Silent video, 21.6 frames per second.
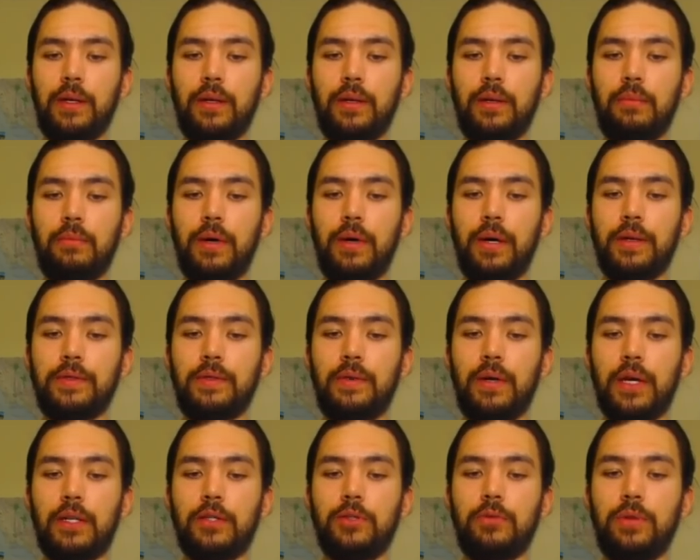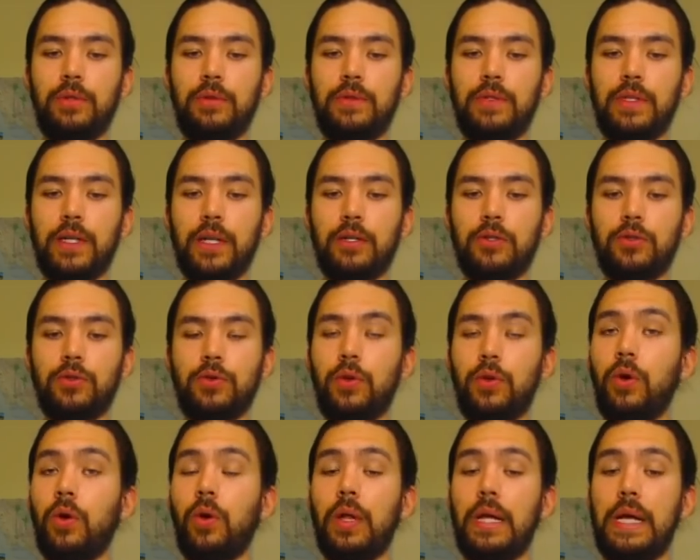on the monster attributes they
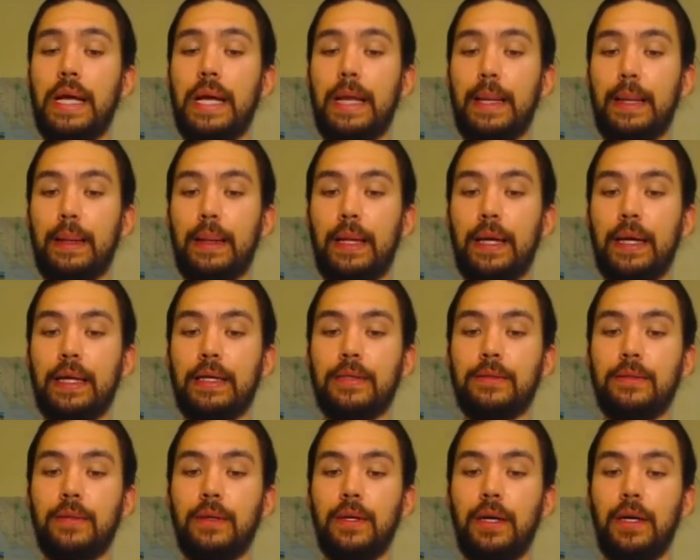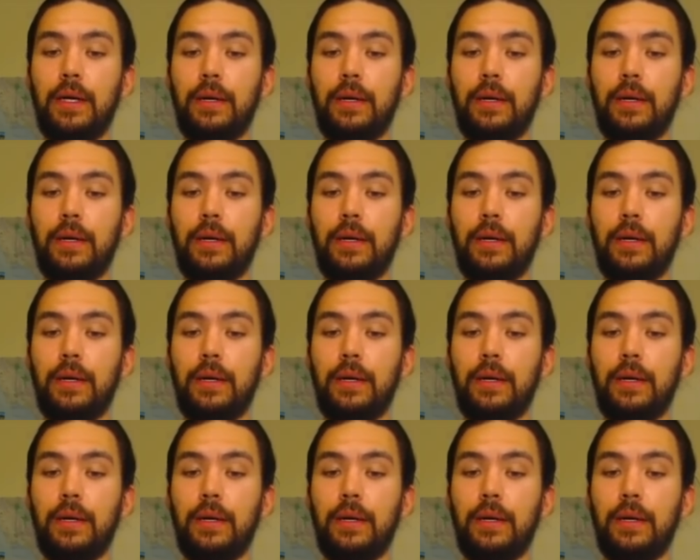control. Light.